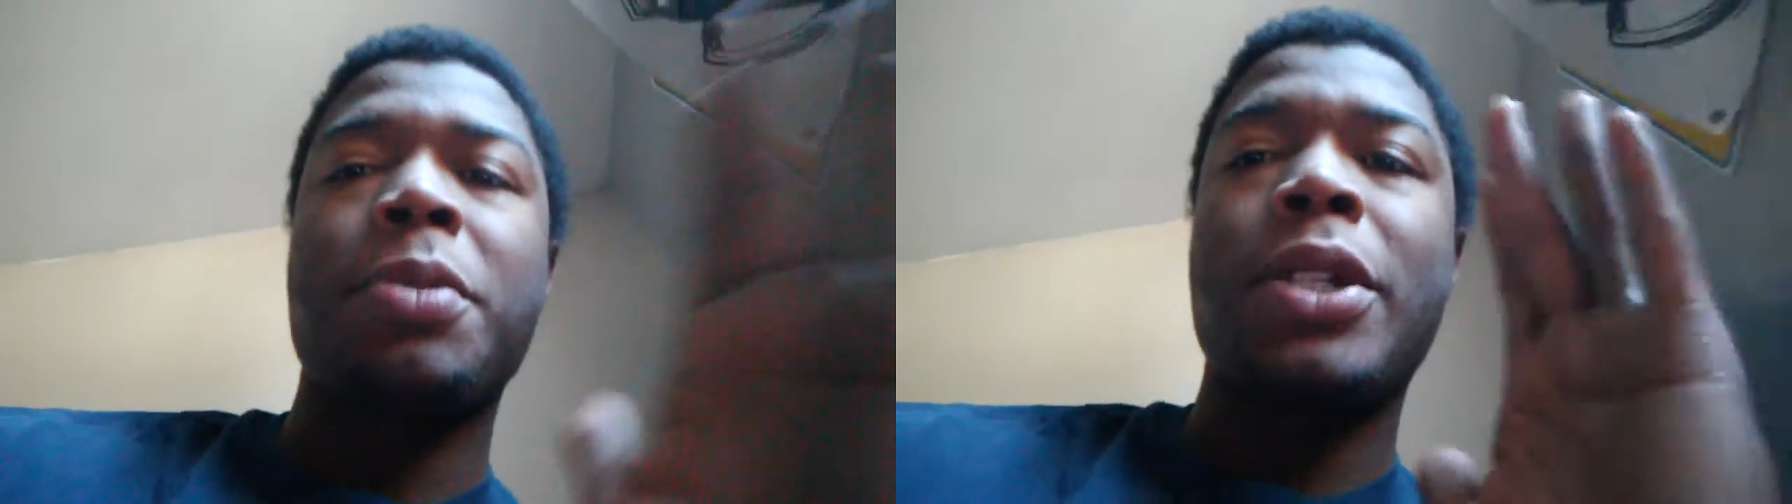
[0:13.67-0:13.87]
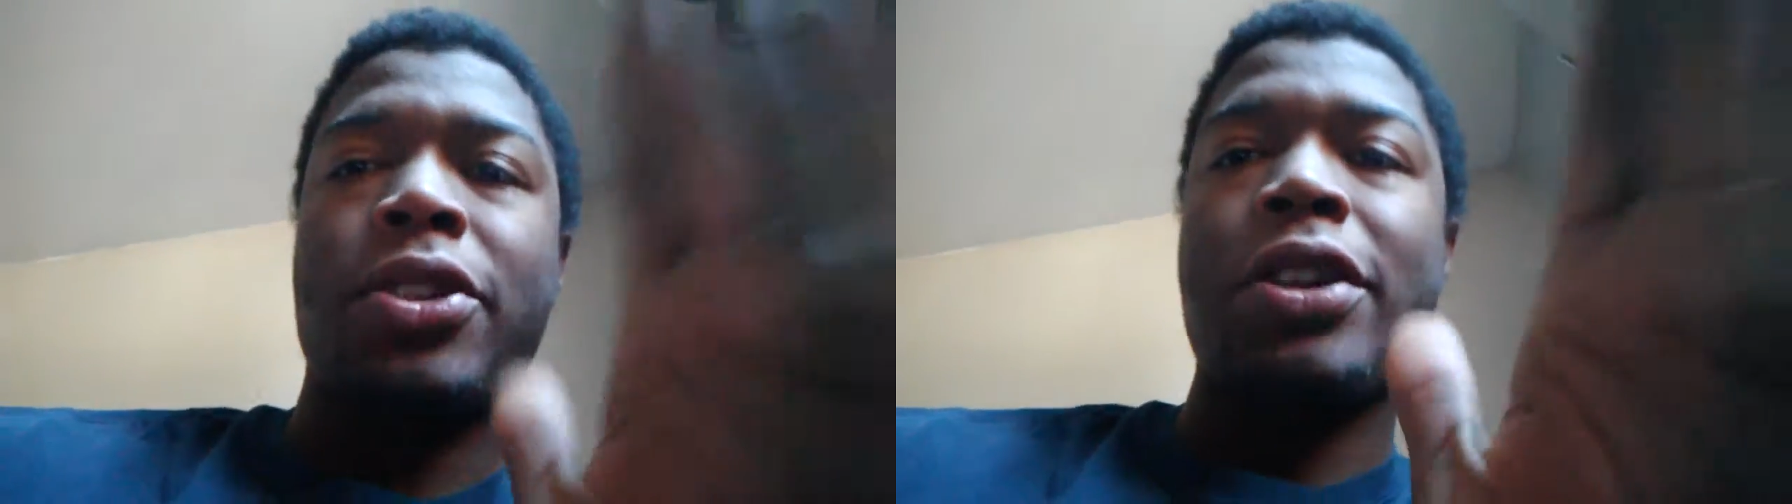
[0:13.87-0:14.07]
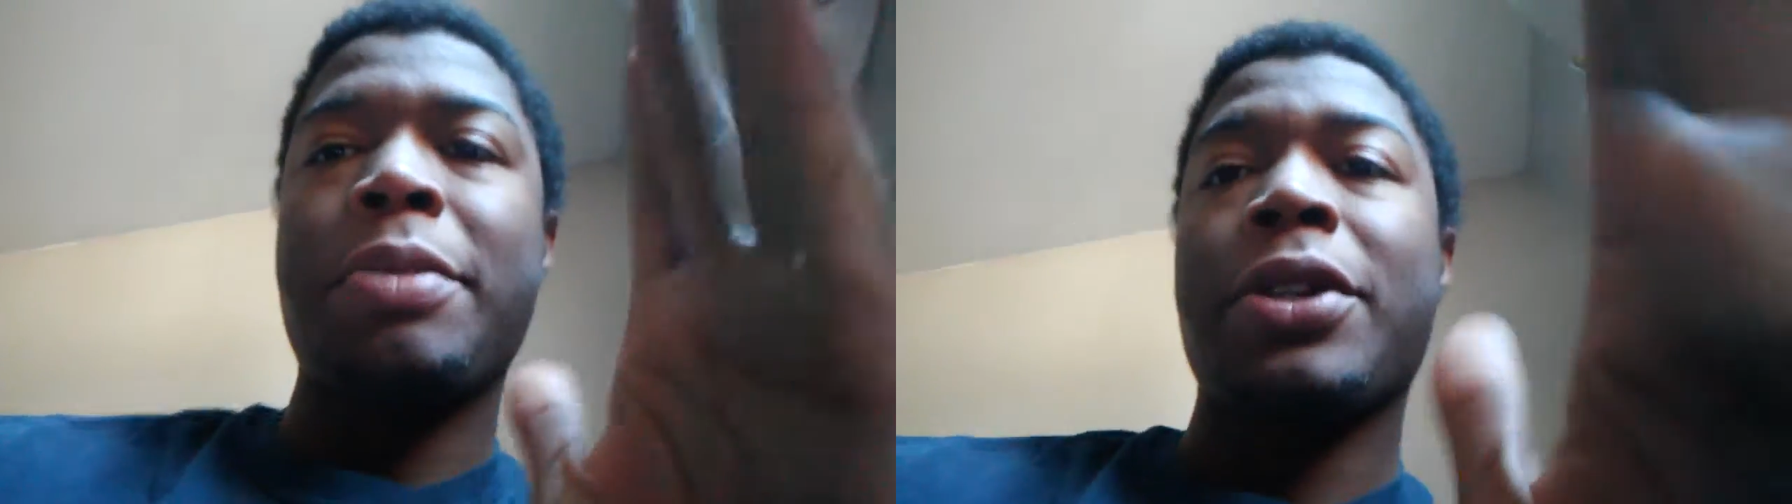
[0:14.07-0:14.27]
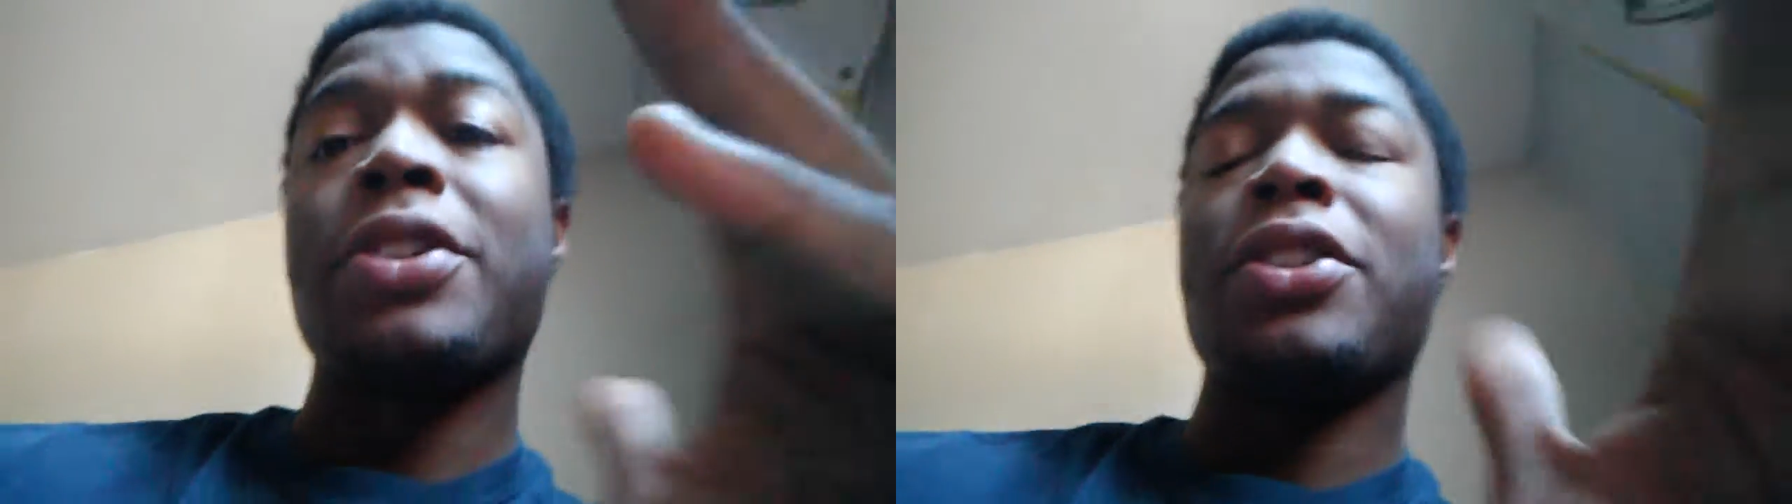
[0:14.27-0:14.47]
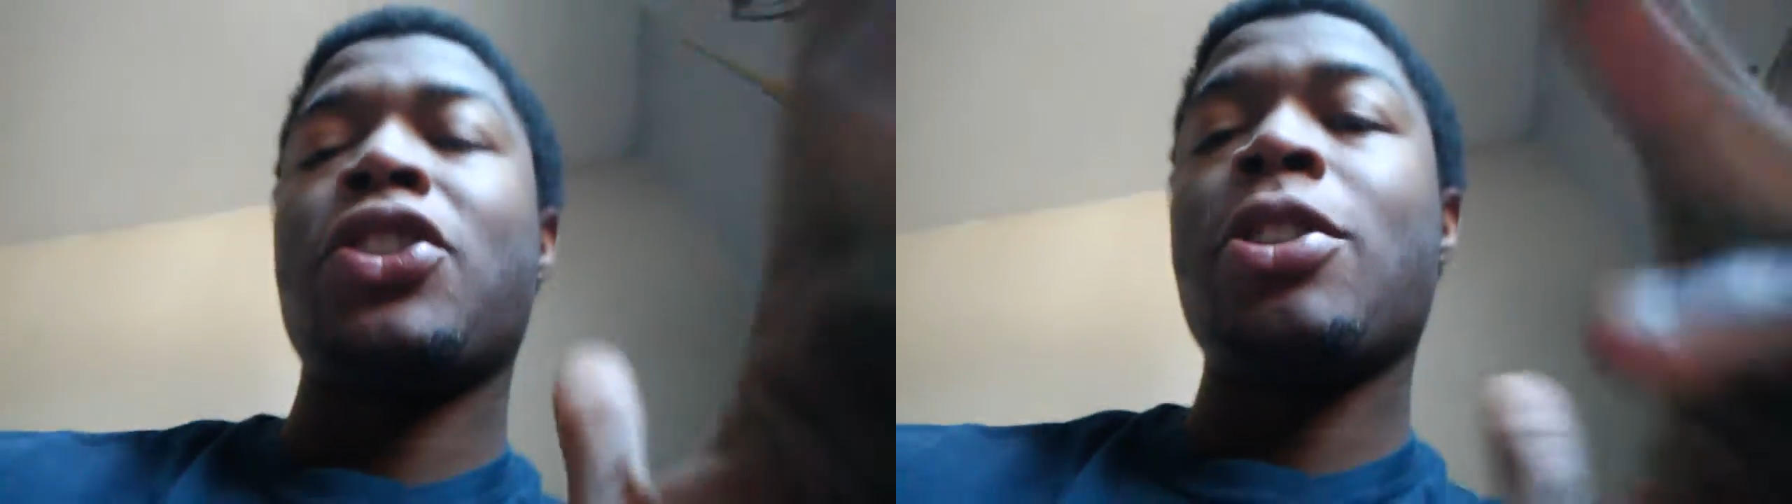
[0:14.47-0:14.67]
be streaming
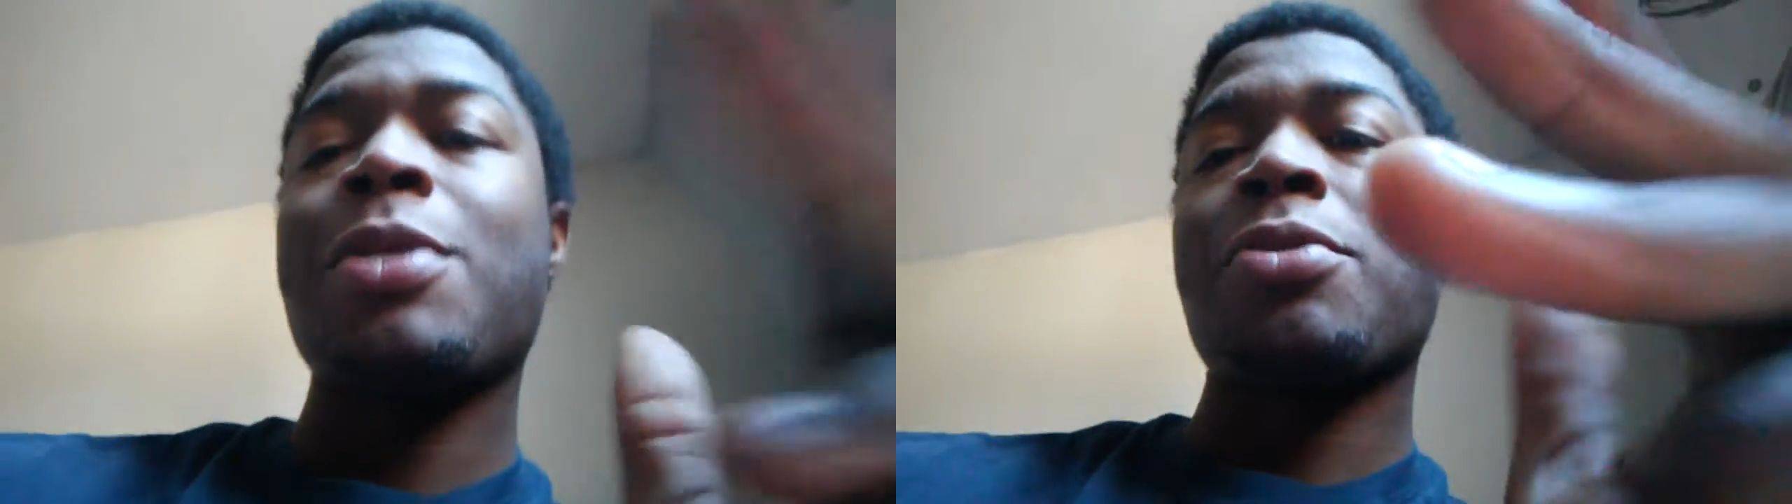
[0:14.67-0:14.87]
on YouTube